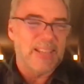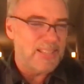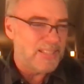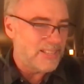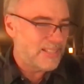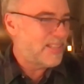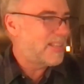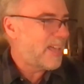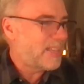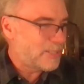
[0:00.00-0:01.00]
And they, uh,
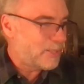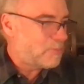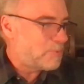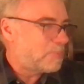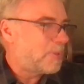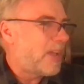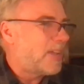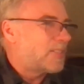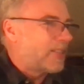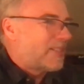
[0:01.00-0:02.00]
I still have people
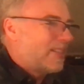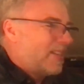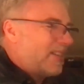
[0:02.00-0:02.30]
asking.